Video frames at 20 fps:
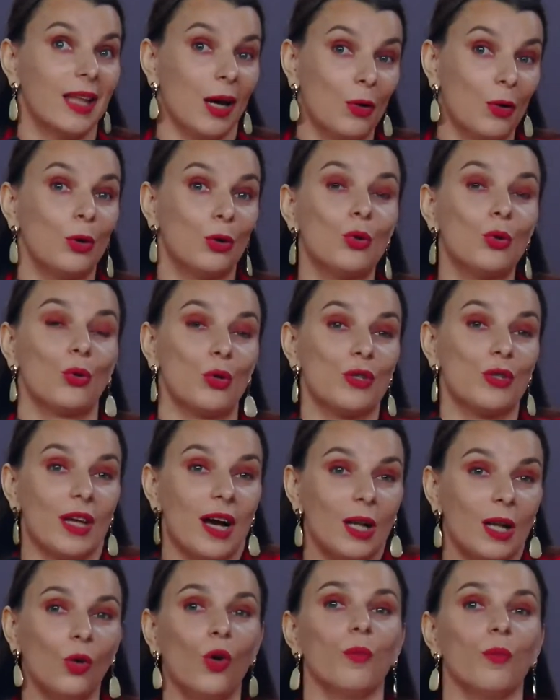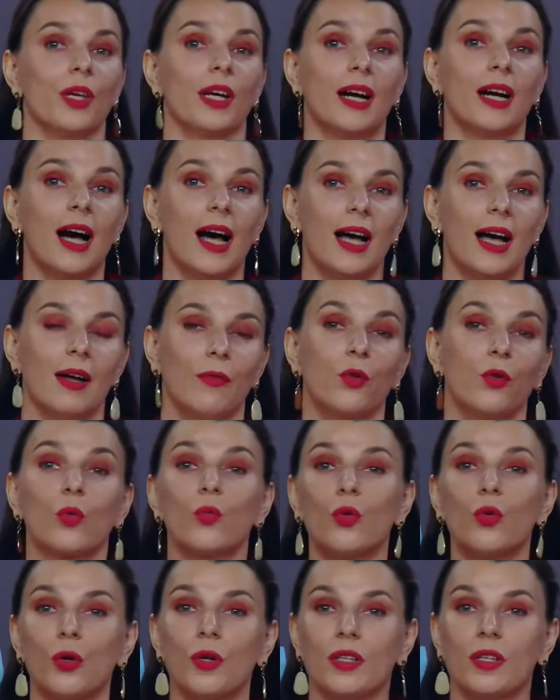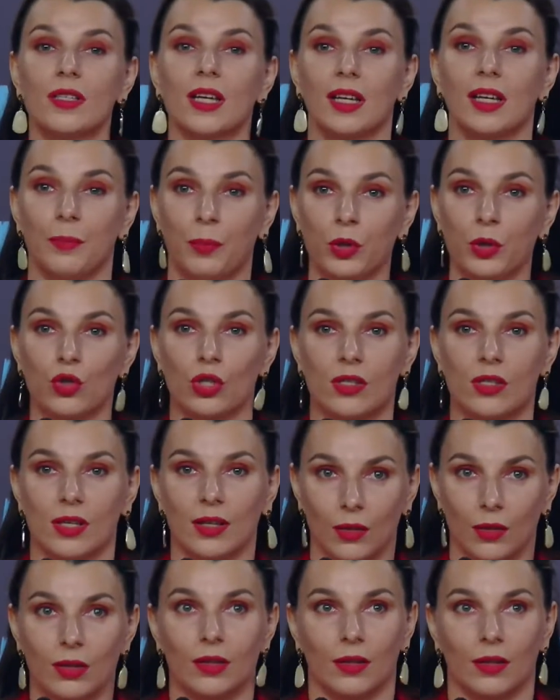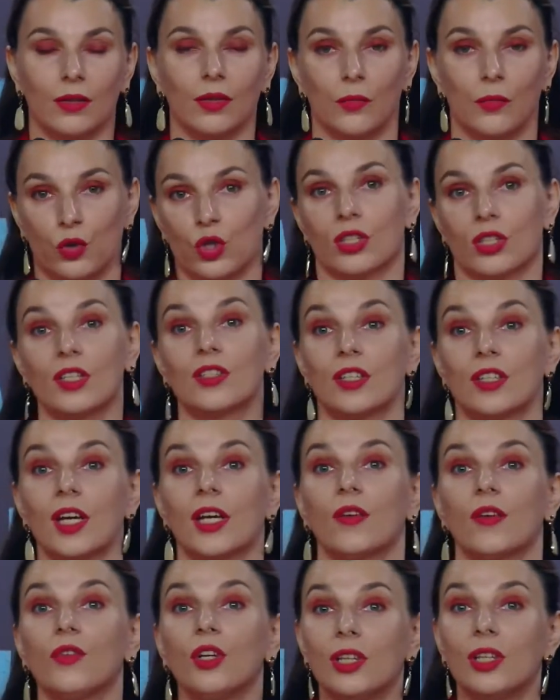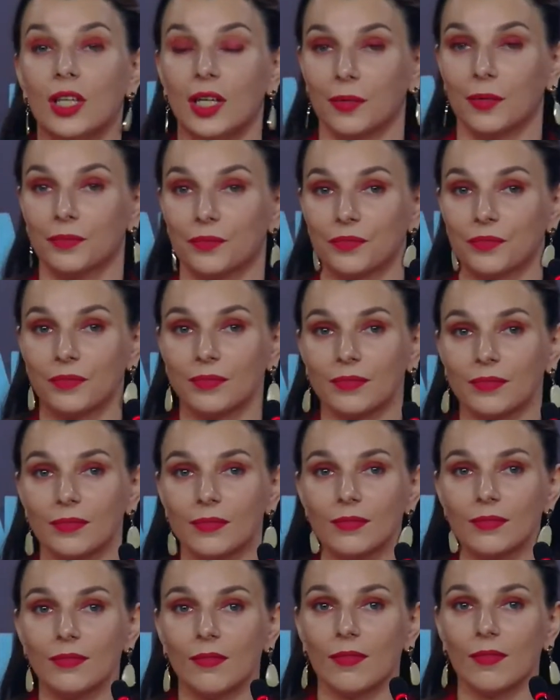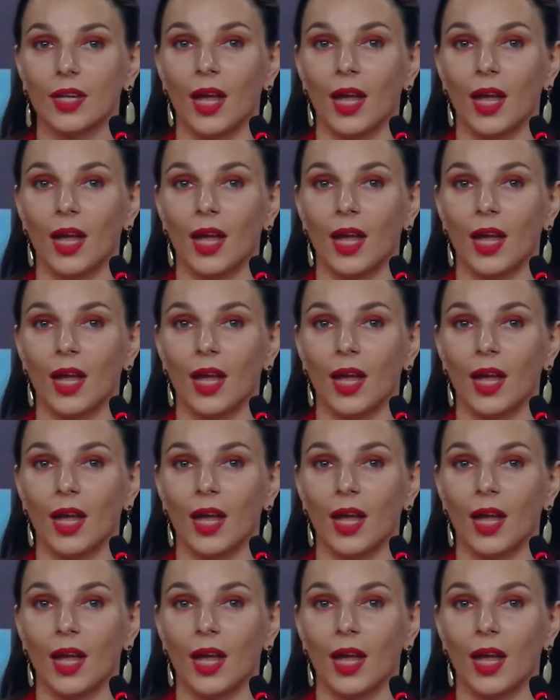and culture in general that is formed and written during this war.